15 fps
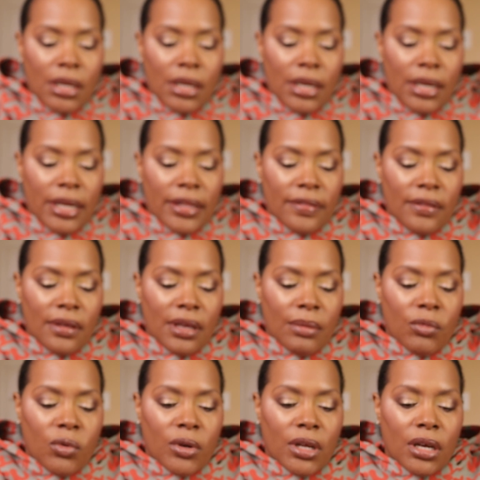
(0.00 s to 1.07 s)
And I think I'm
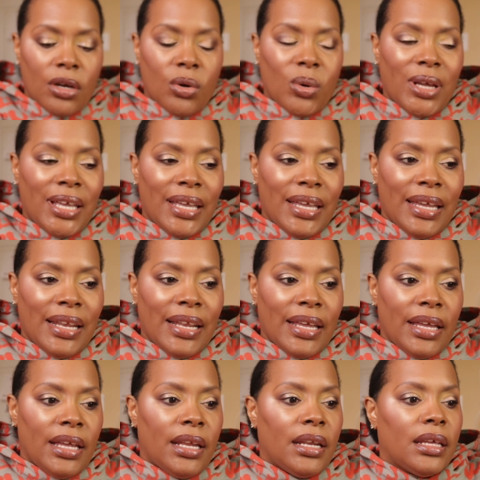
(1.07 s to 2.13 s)
going to go ahead
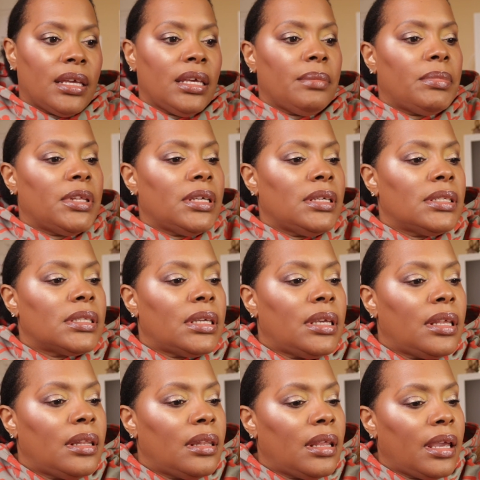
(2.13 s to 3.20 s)
and keep these
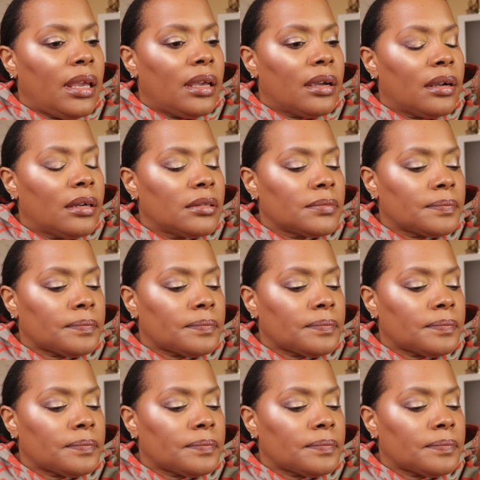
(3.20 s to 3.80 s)
in there.